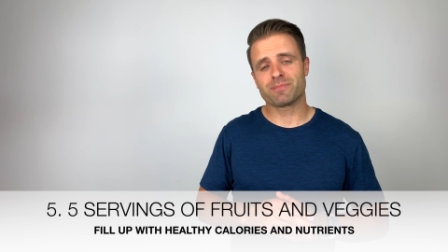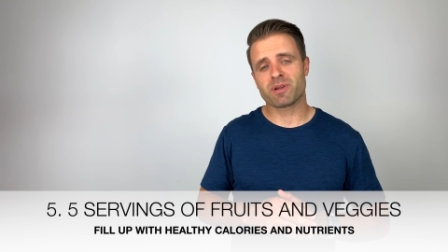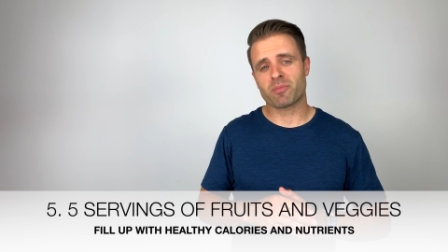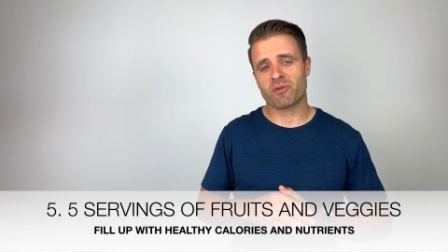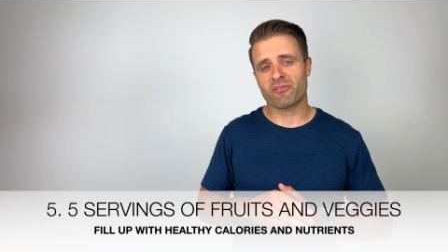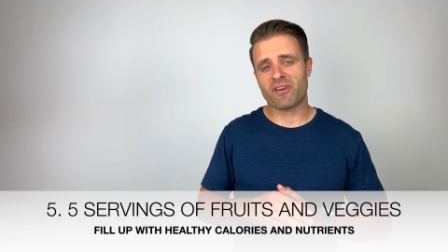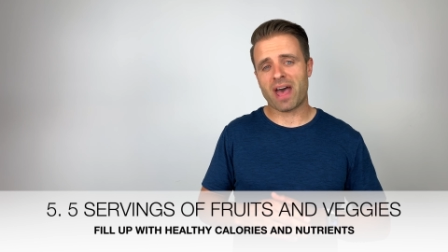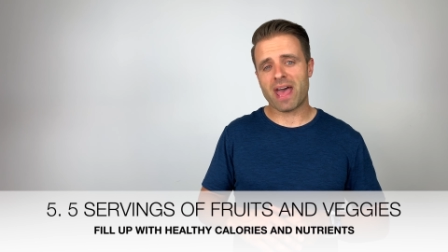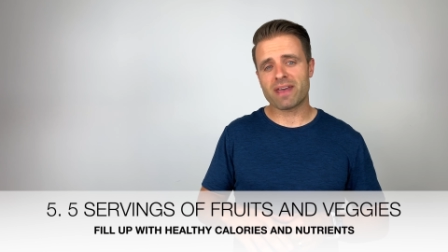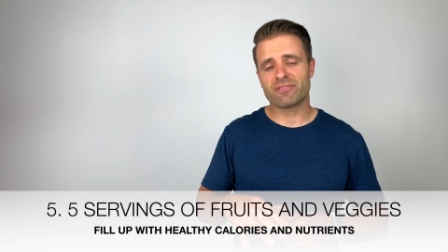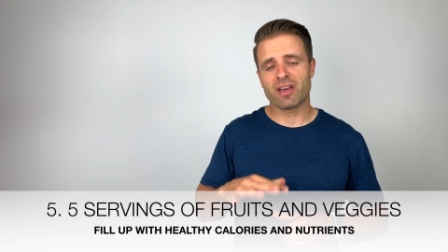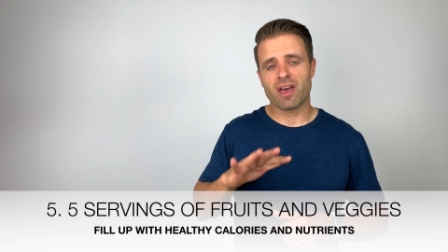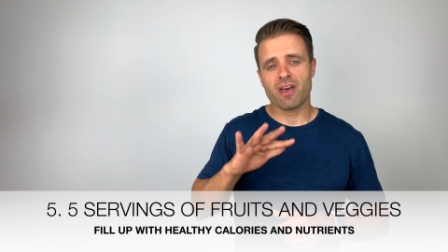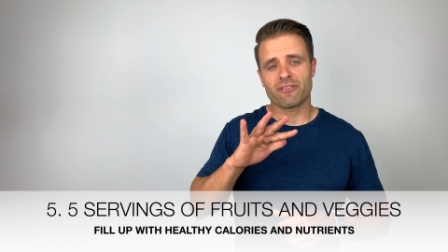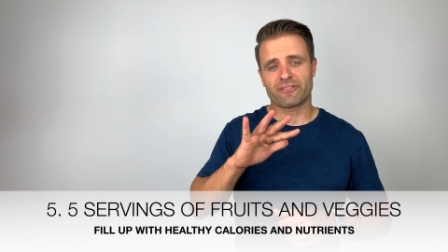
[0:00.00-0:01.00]
number five
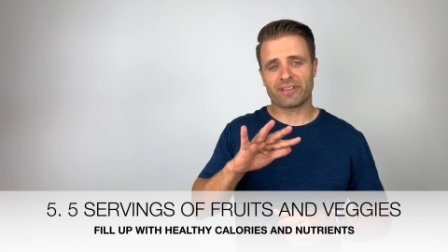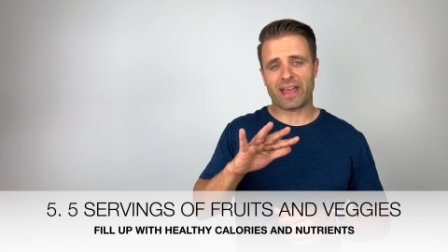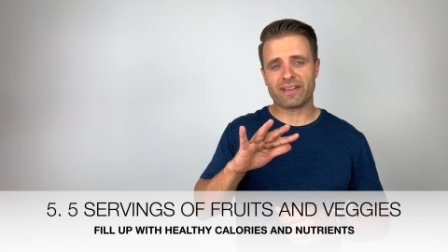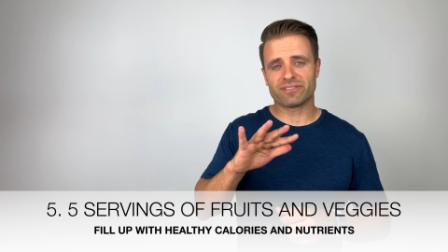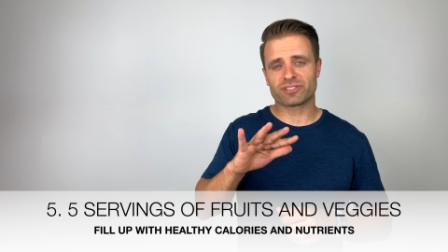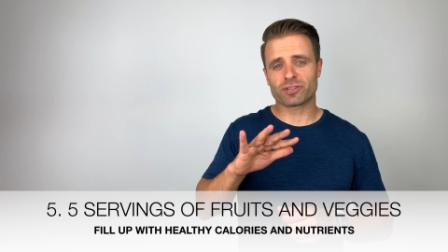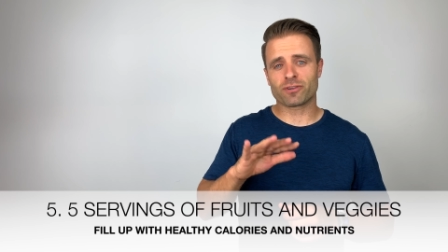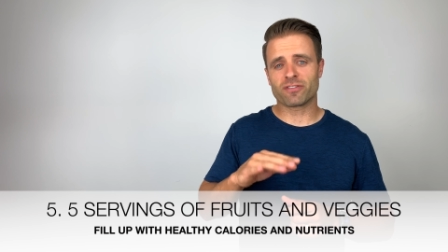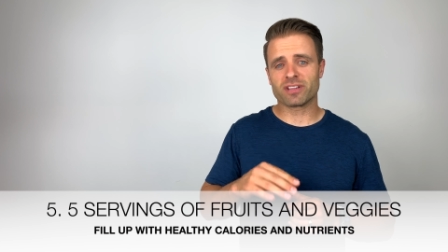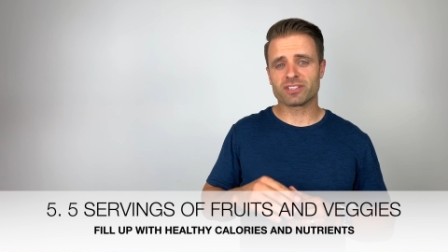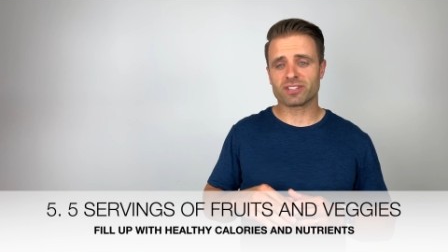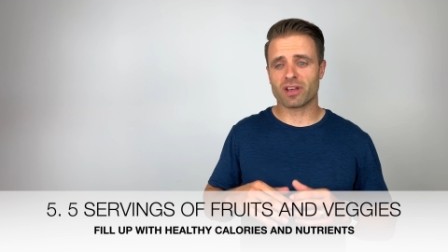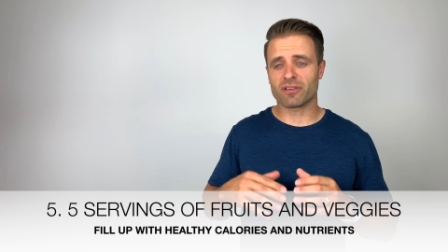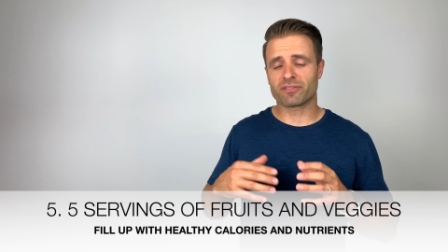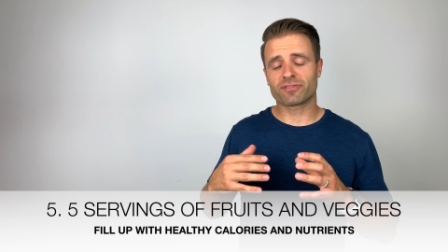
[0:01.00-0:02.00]
five servings
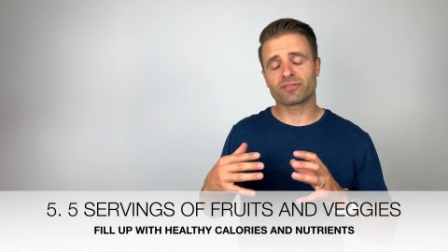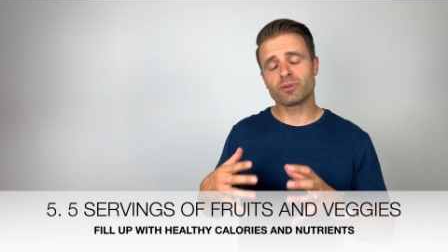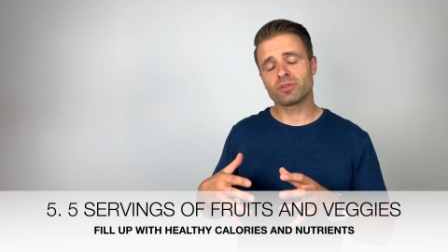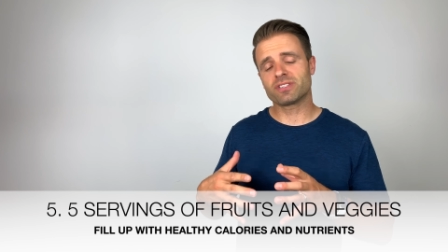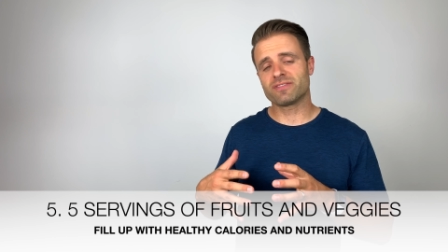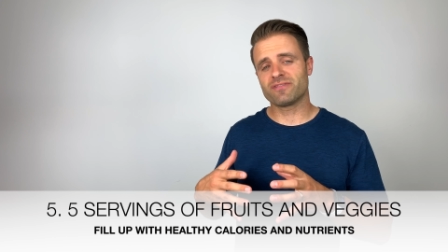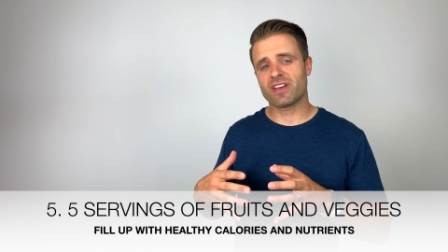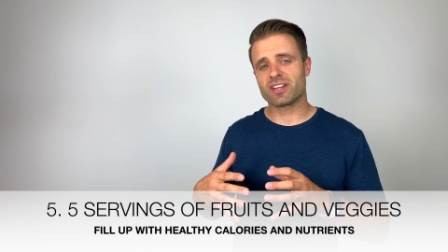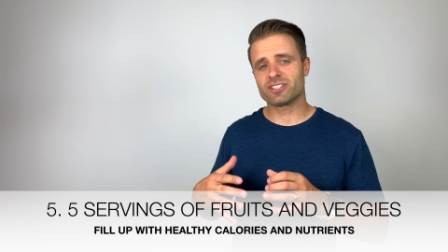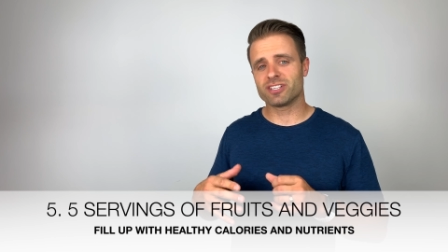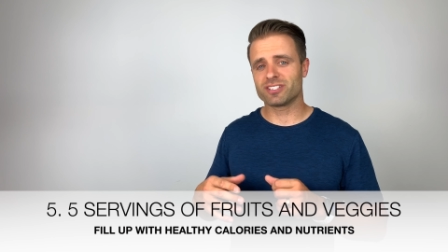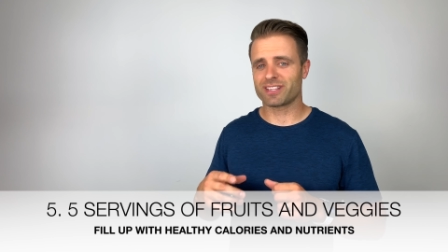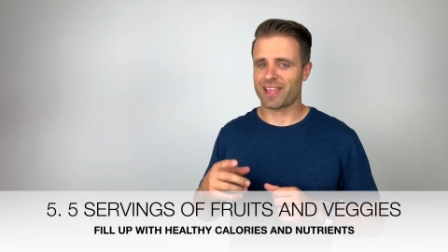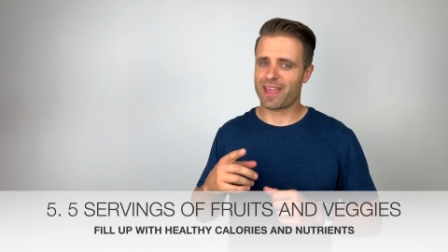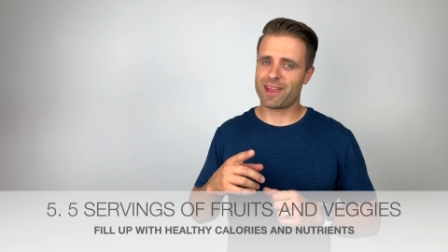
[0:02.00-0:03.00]
of fruits and
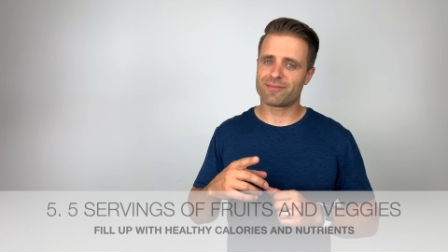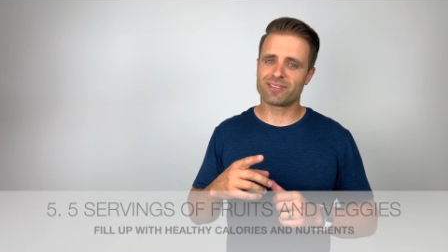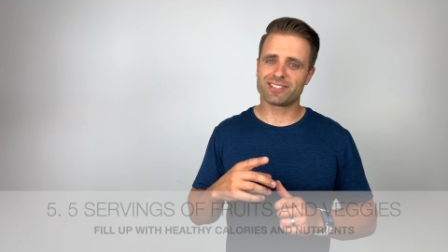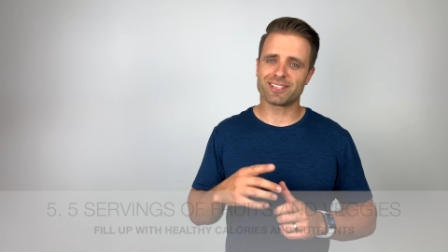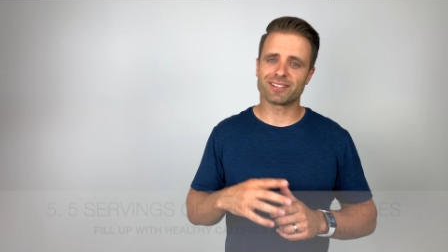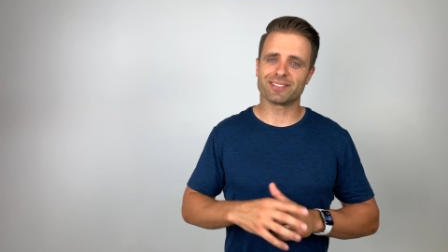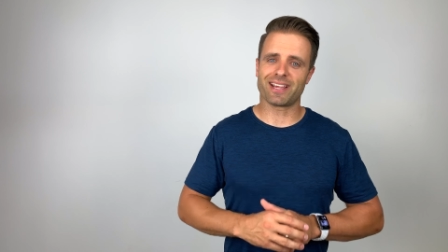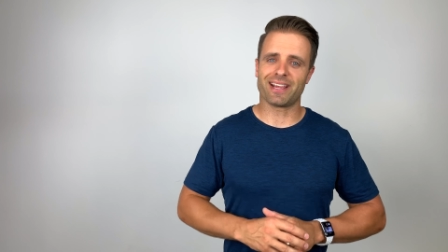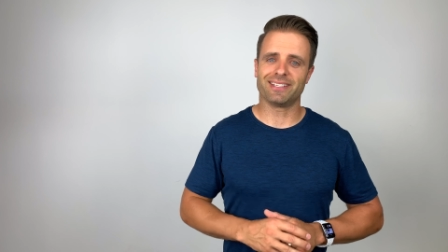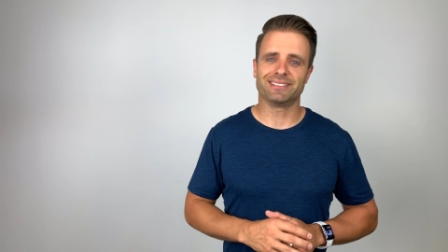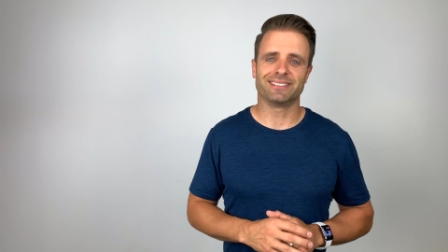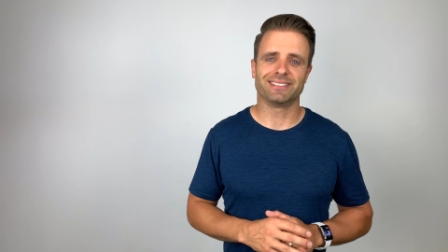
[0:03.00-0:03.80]
veggies every single day.